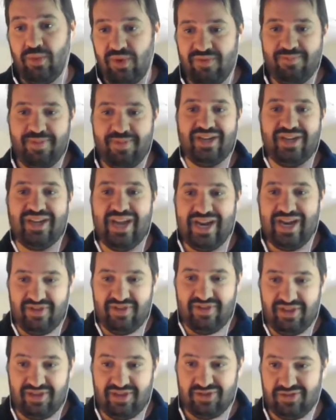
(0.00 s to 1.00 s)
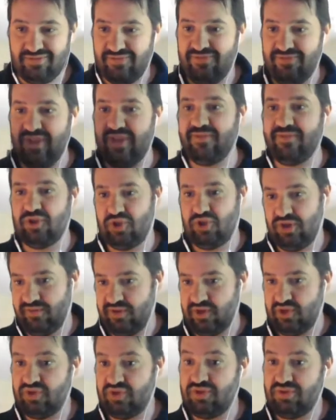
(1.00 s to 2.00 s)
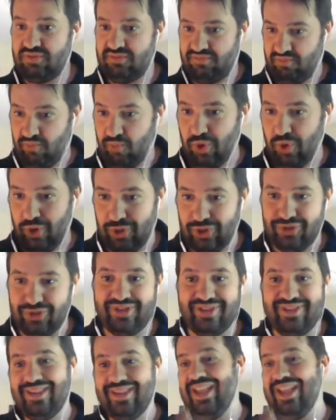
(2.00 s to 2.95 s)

We've been kind of in this fee-for-service world